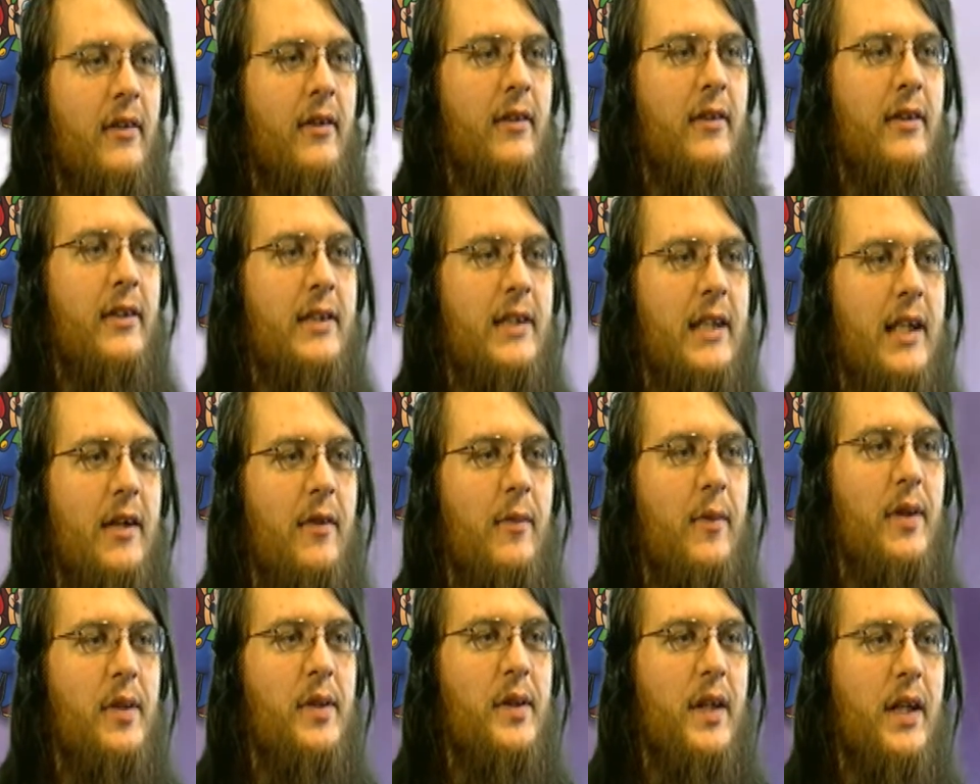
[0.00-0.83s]
This kind of
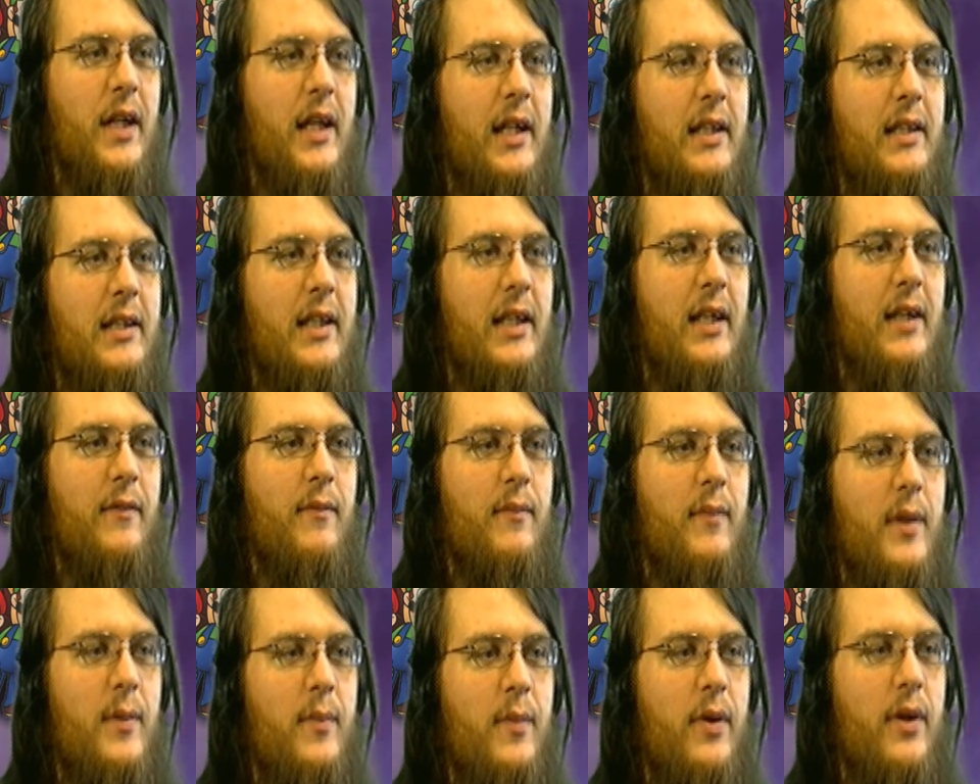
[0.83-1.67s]
reminds me, I guess, like a
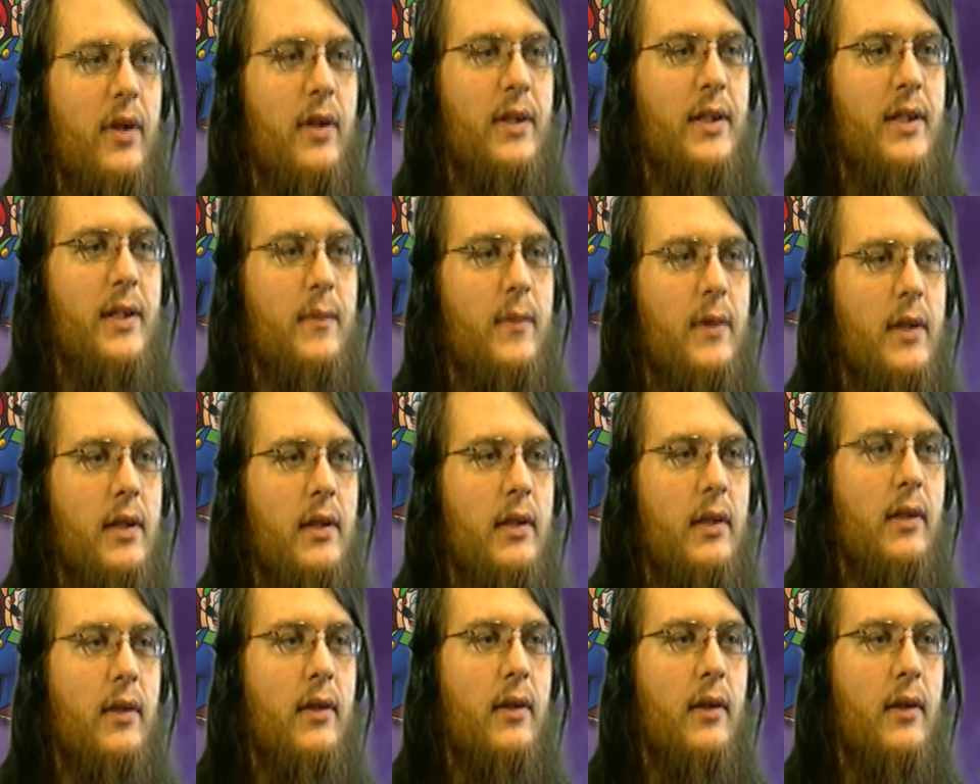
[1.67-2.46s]
Meat Boy or something.